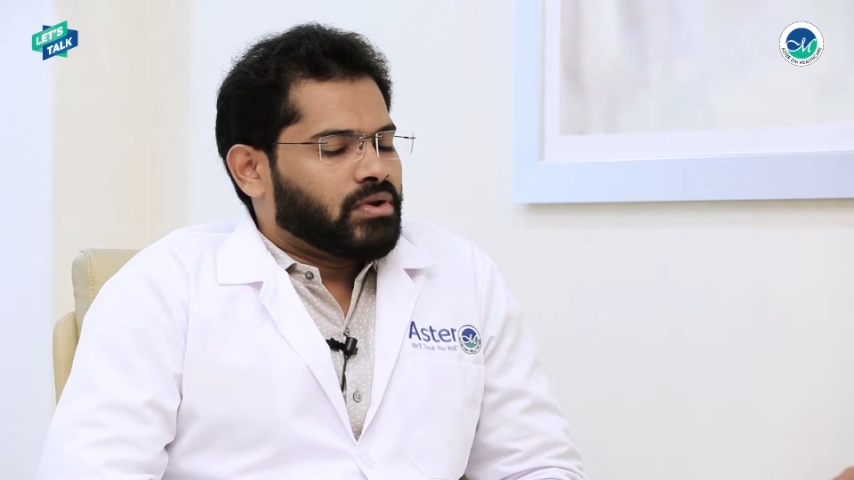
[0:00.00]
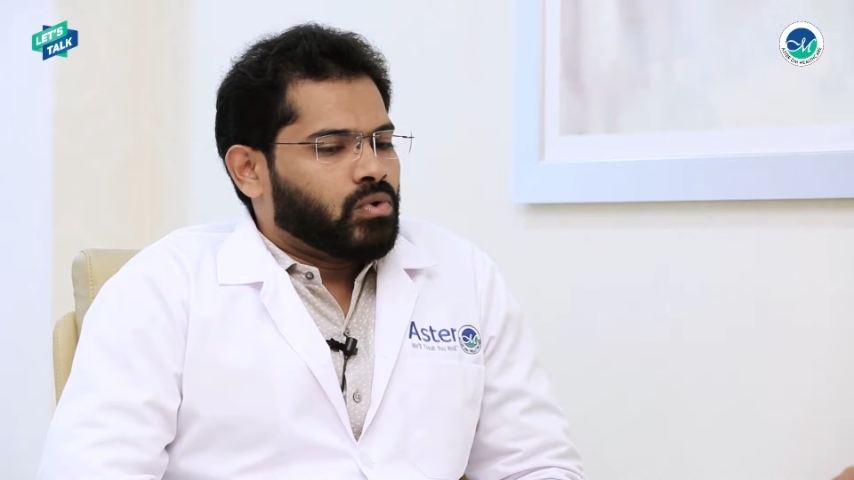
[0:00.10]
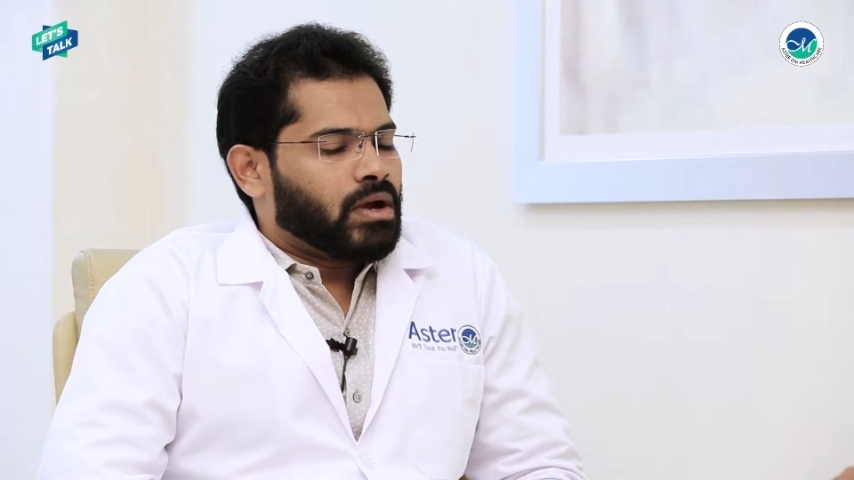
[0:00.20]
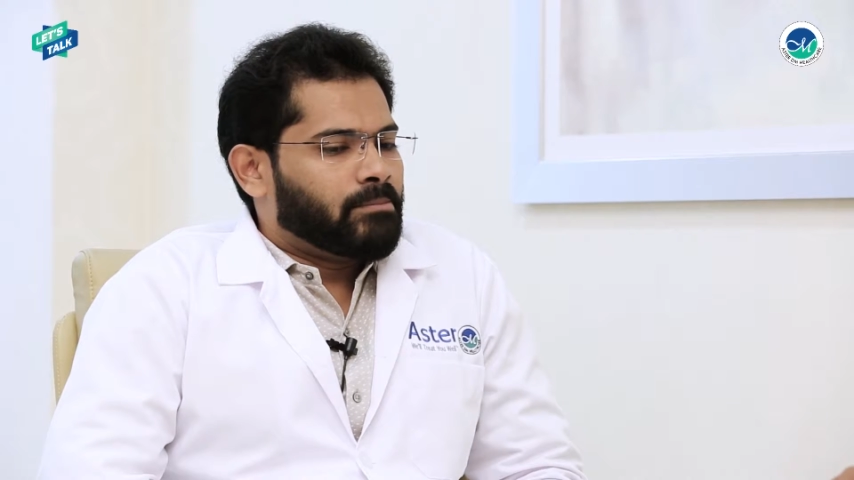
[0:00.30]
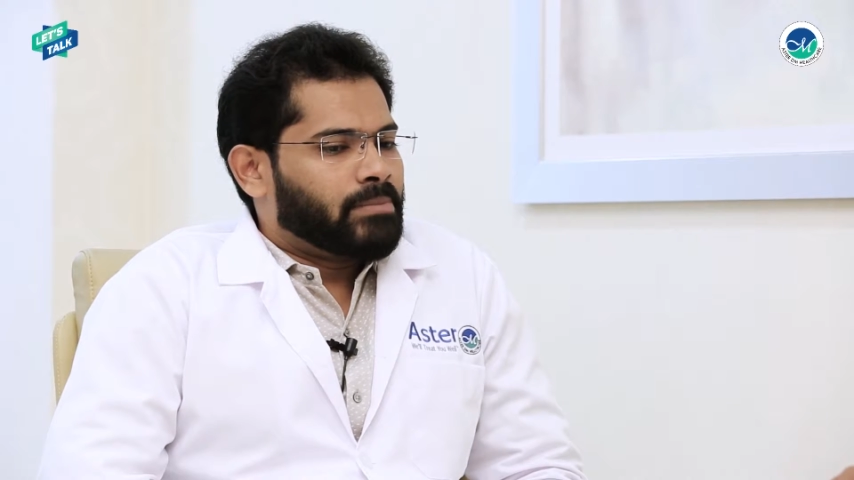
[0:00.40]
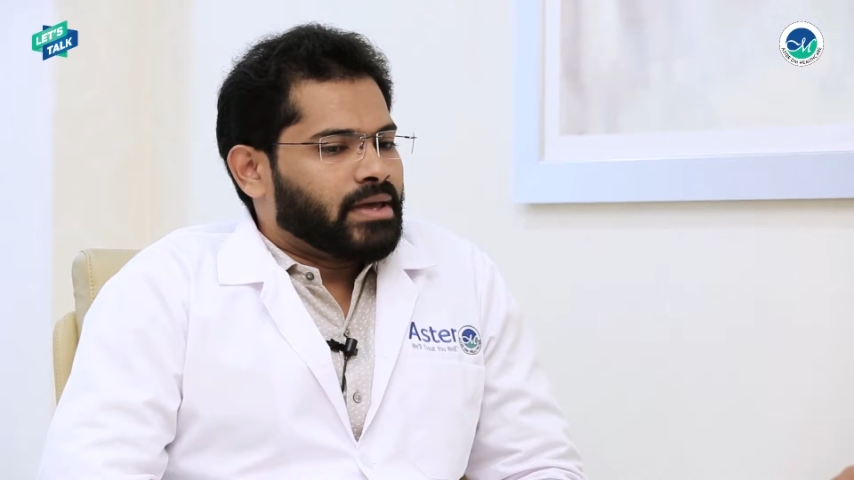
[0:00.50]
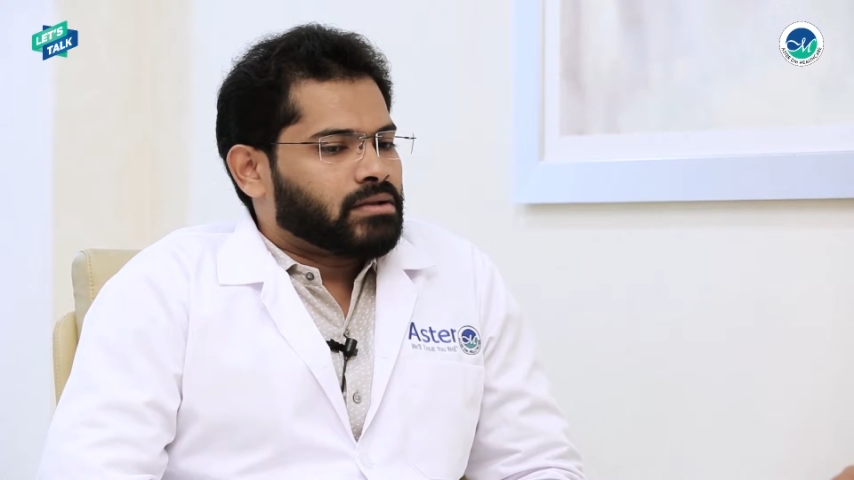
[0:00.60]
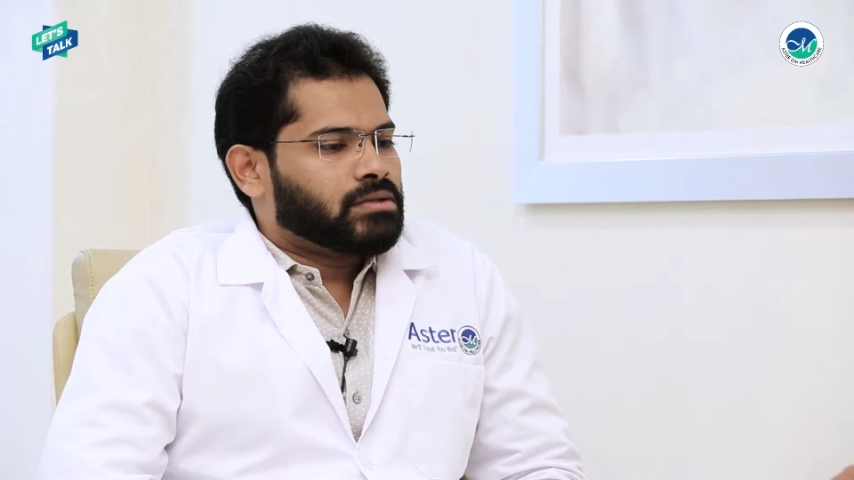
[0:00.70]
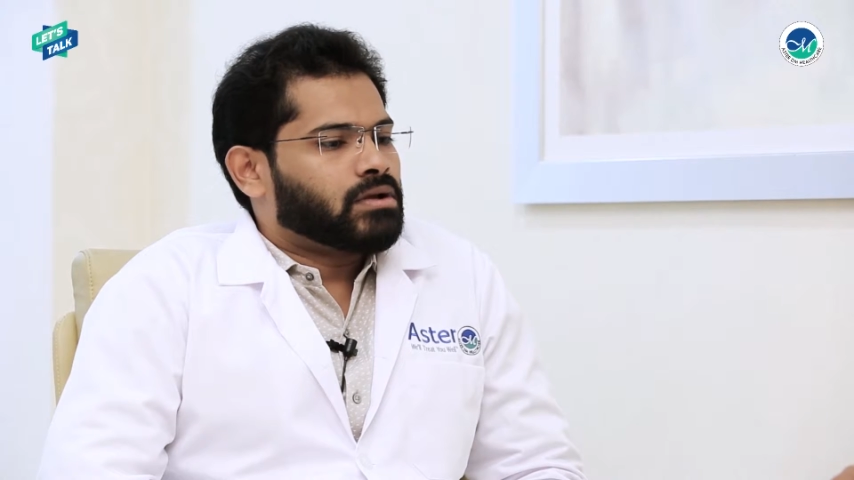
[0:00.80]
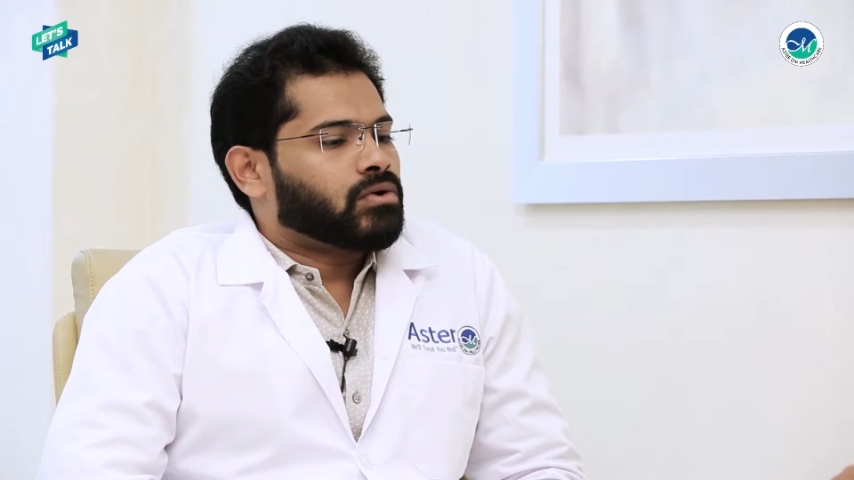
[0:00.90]
when you
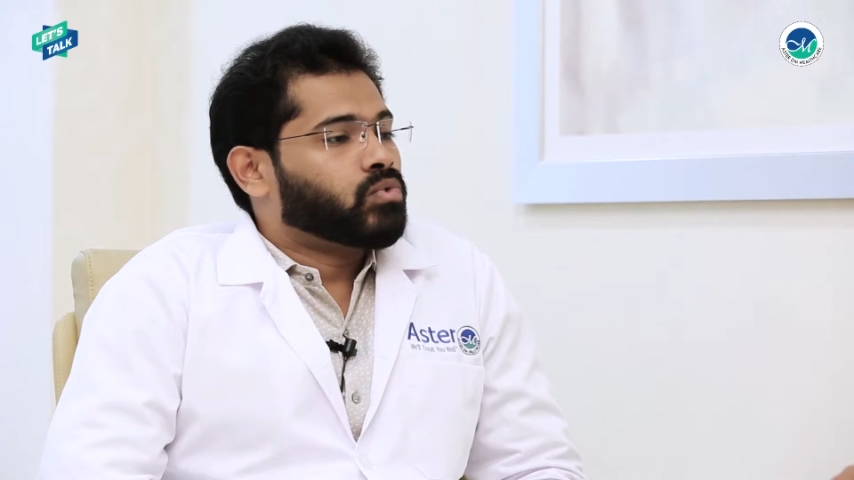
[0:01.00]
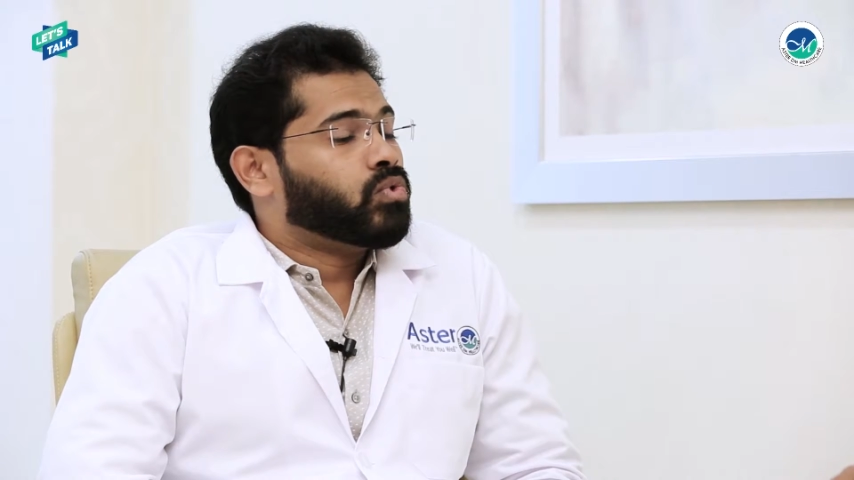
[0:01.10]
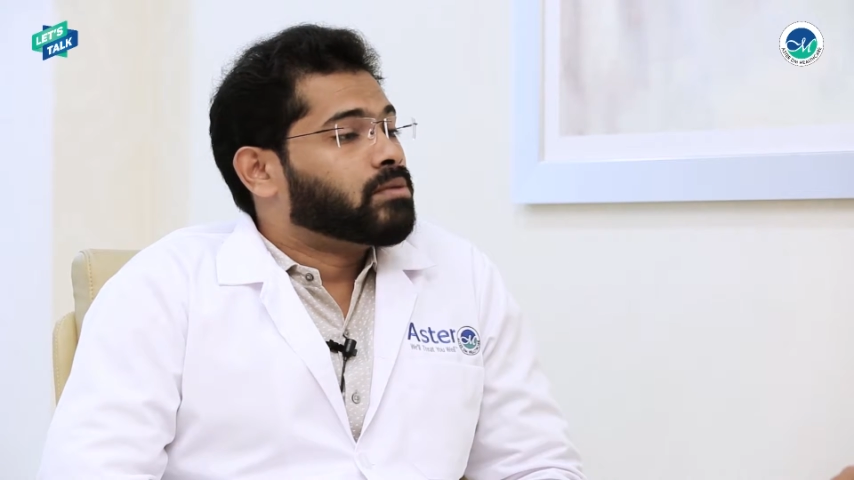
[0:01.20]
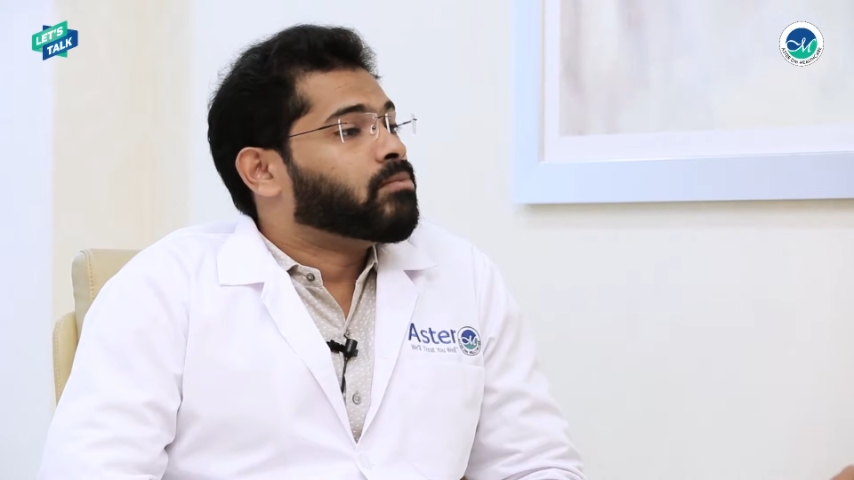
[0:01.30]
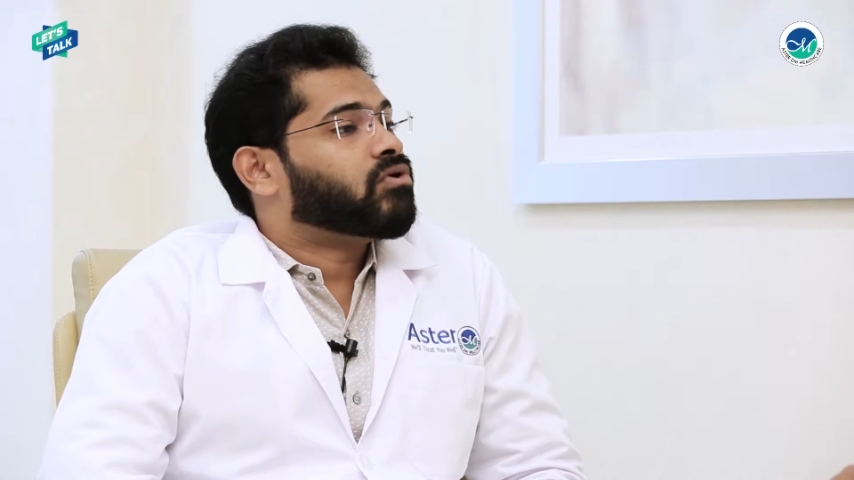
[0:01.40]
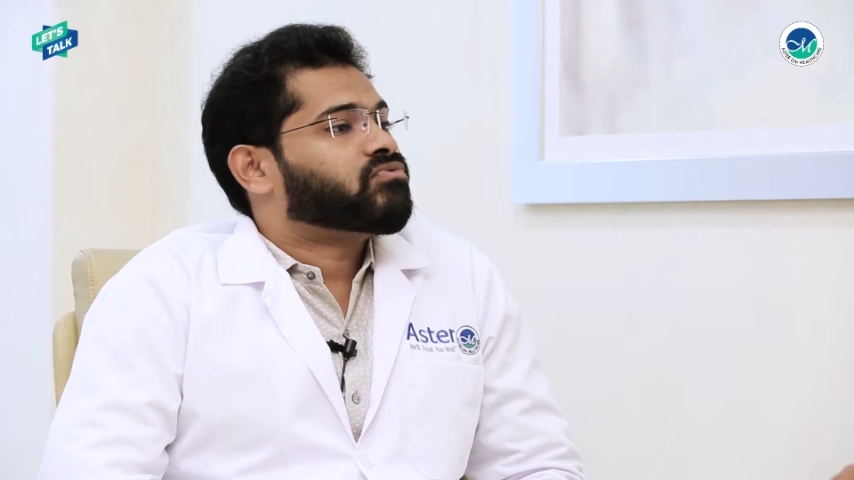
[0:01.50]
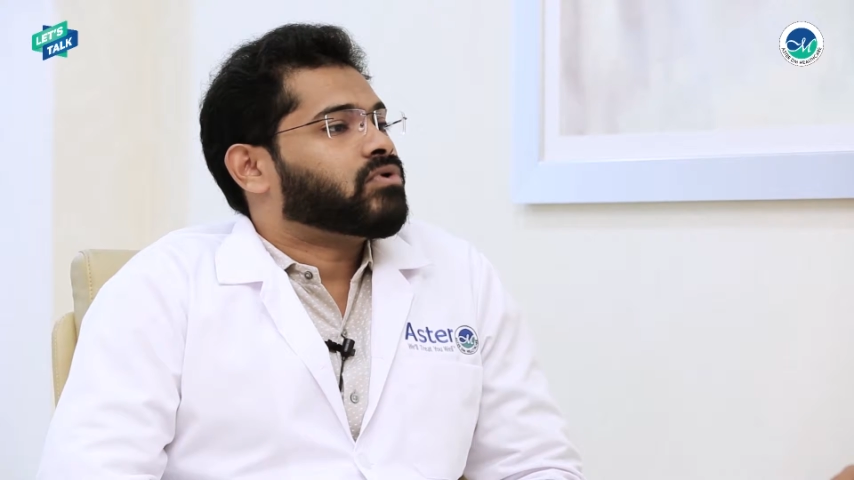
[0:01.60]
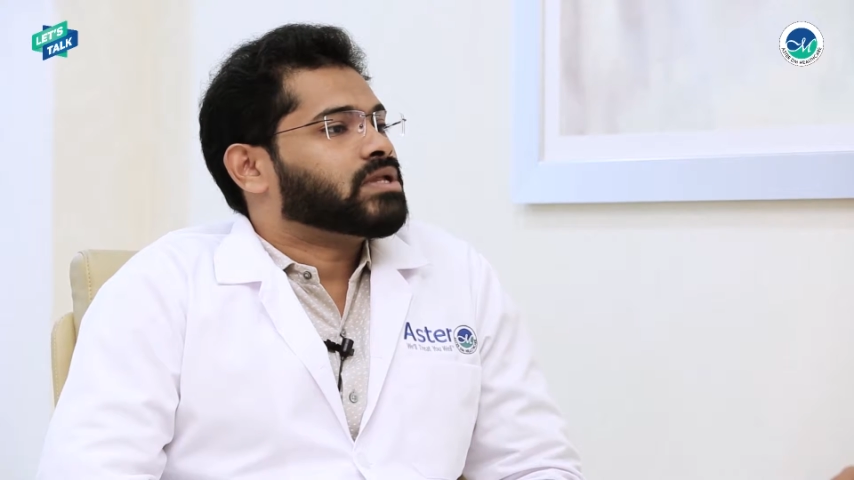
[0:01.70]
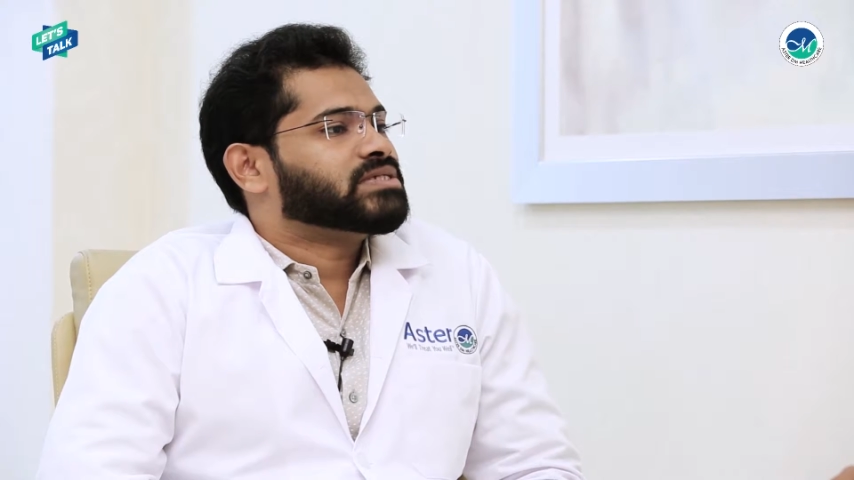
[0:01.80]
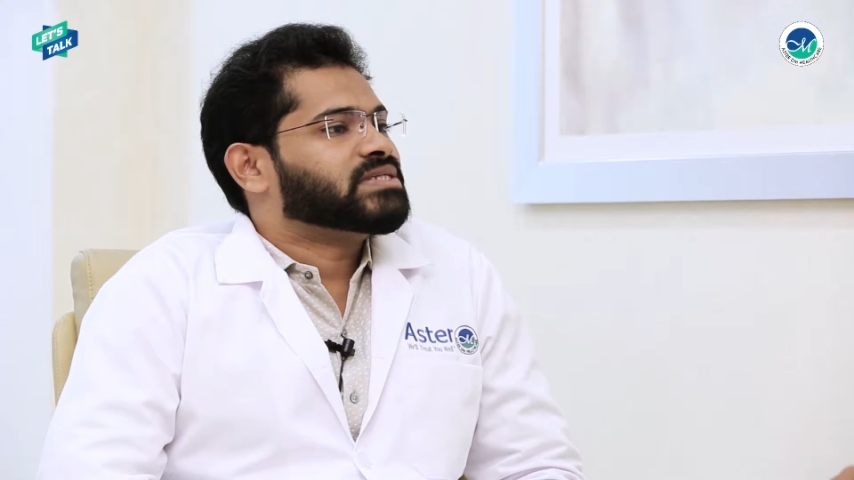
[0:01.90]
compare the root
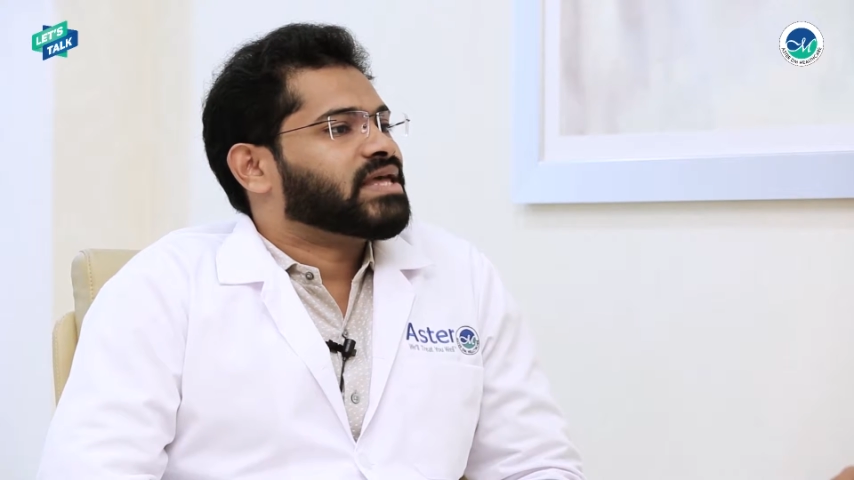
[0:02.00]
morphology,